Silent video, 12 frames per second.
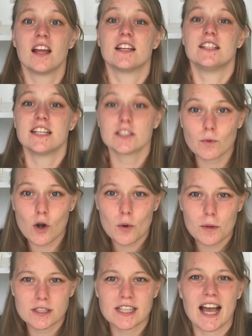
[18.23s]
This
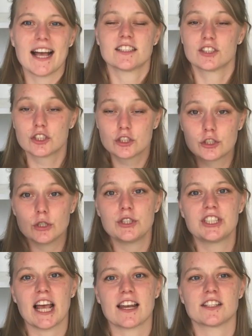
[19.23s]
robot has two
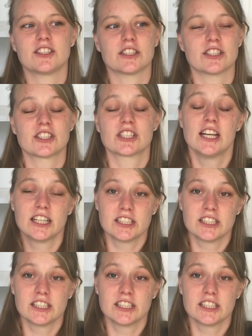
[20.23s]
challenges.